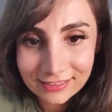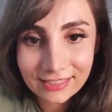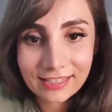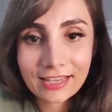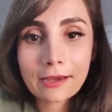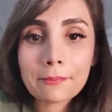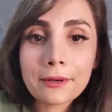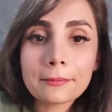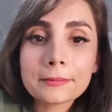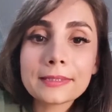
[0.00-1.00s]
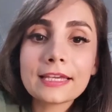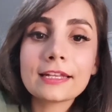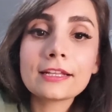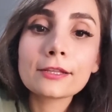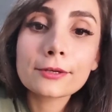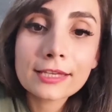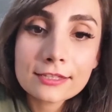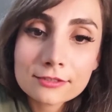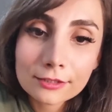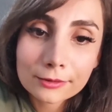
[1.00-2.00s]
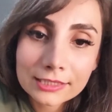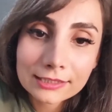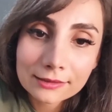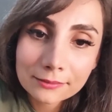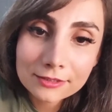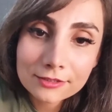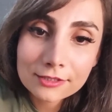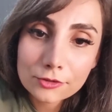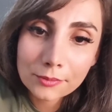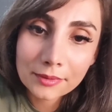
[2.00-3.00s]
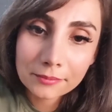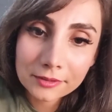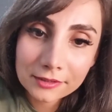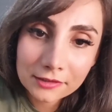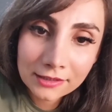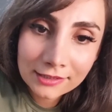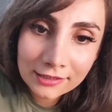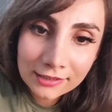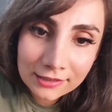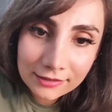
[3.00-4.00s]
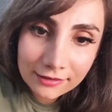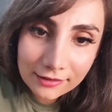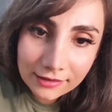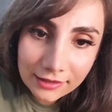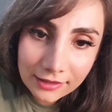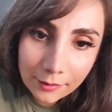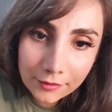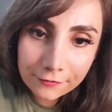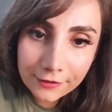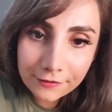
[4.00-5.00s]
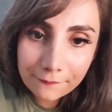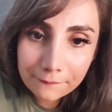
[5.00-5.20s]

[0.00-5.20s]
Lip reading: yeah, I'm probably gonna look into it. Let me just remember the name of it.